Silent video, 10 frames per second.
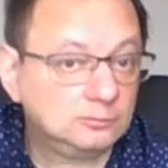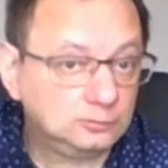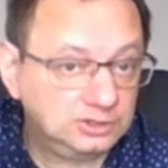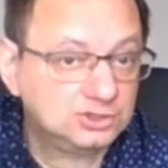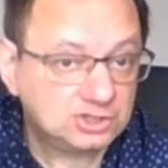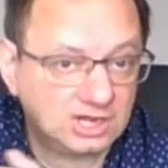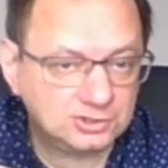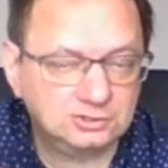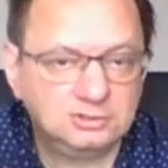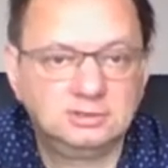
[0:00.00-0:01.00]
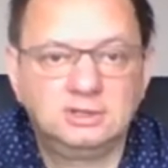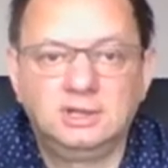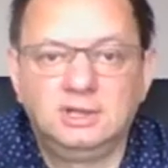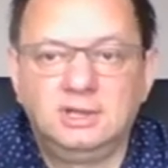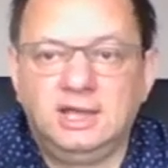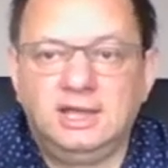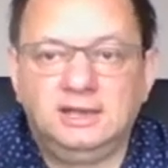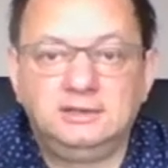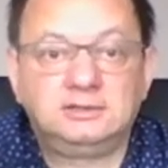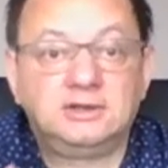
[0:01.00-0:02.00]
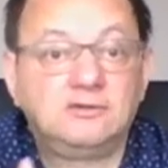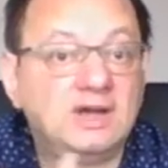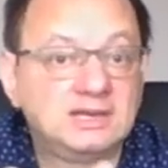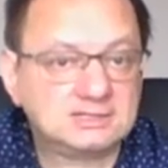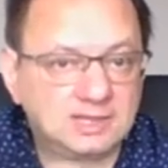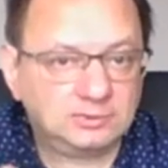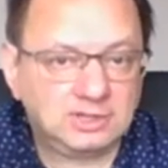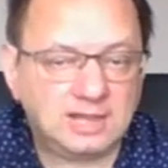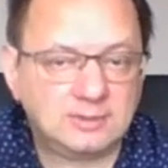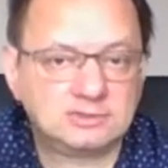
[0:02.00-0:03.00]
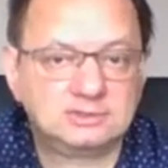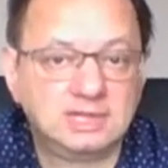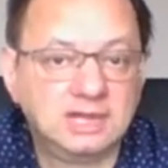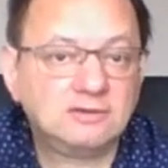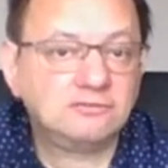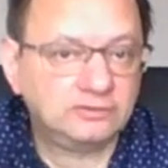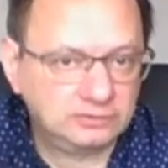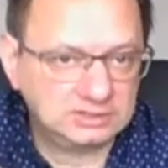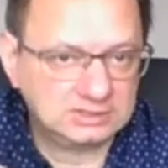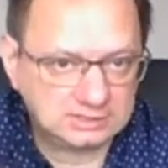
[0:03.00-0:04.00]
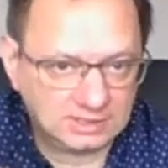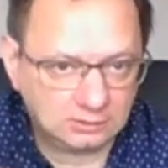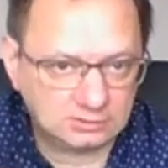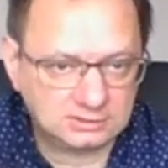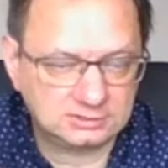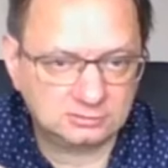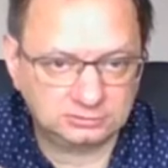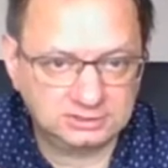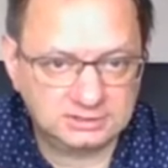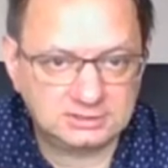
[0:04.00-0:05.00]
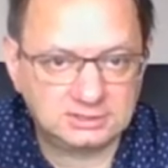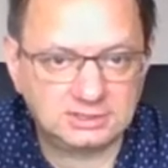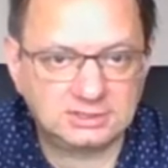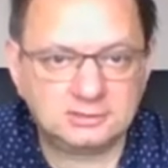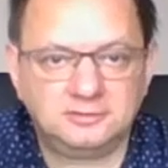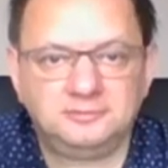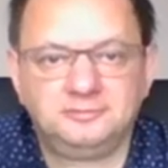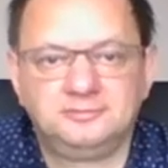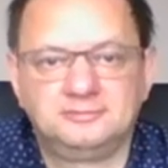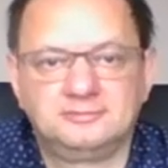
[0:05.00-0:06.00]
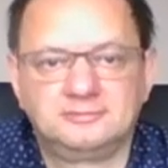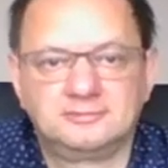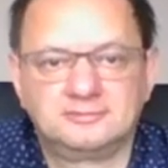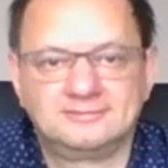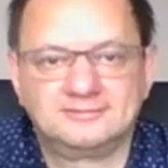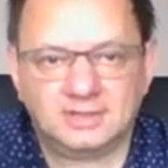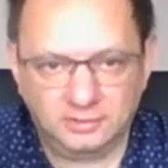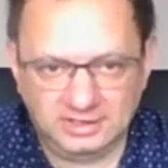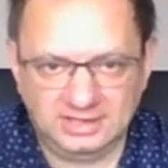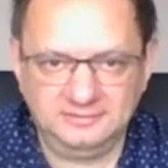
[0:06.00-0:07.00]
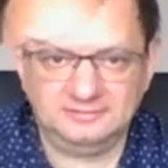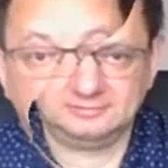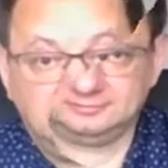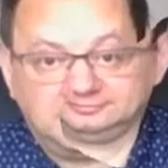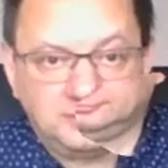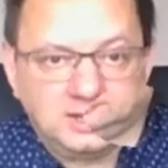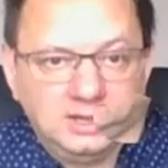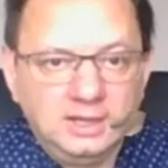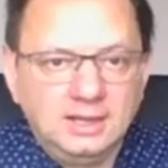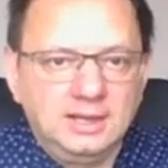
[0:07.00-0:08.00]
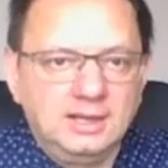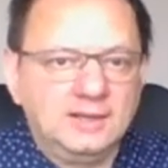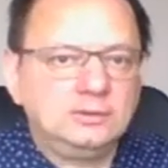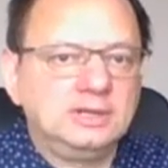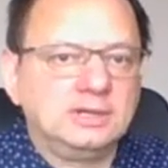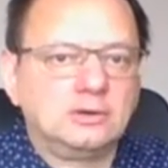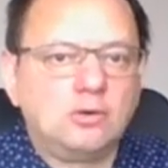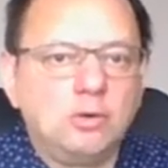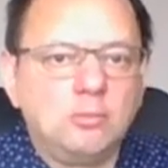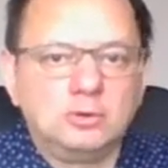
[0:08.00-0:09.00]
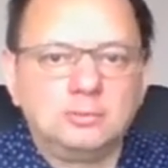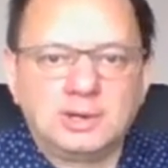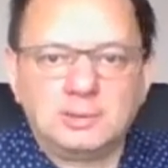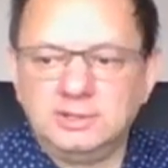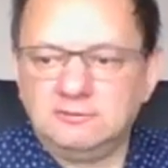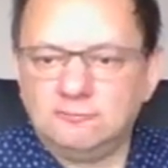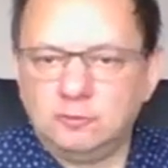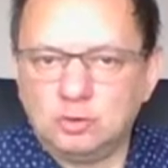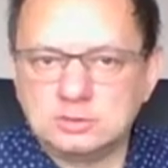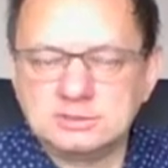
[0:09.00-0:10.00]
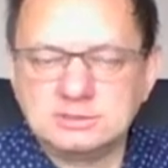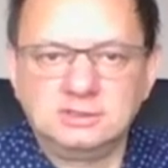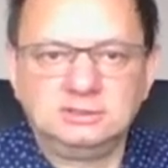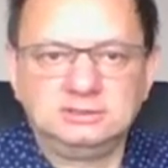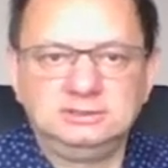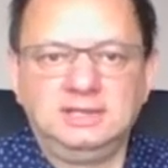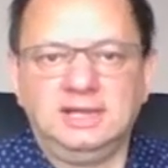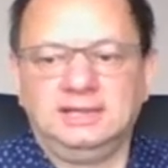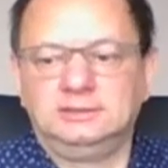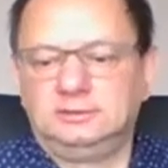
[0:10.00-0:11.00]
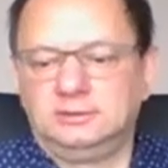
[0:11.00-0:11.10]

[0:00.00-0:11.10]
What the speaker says: discharged, and it requires sometimes 10-15 seconds. So this is the reason. Okay. Another common problem was that